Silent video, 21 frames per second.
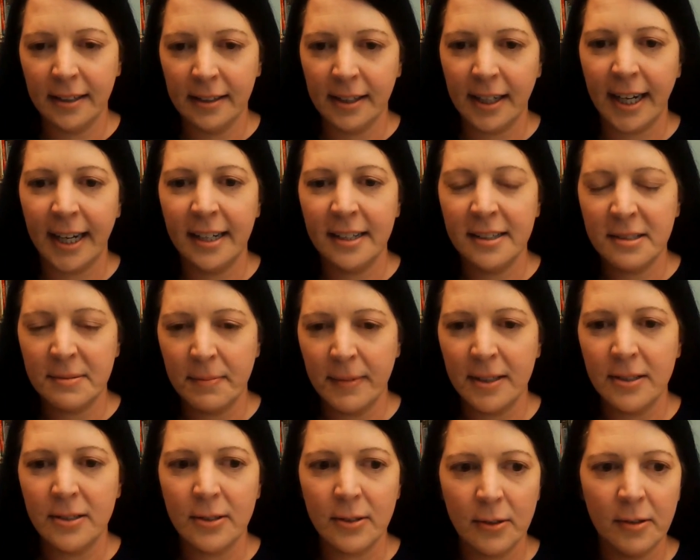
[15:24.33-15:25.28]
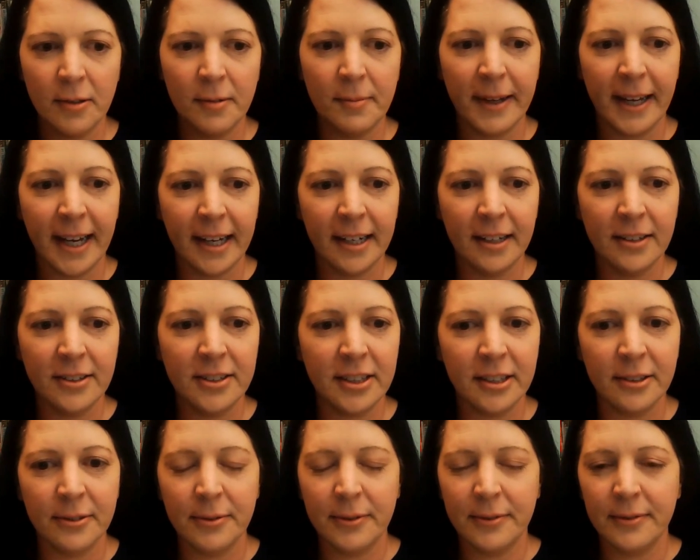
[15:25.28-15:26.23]
inner guidance my soul my higher
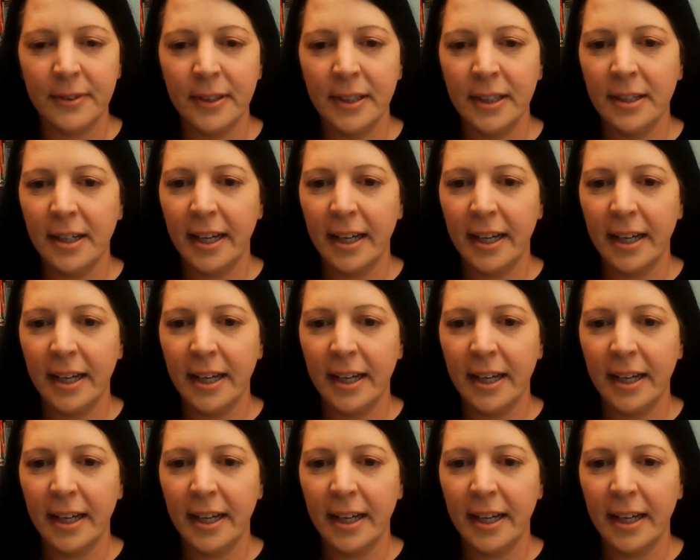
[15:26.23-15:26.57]
self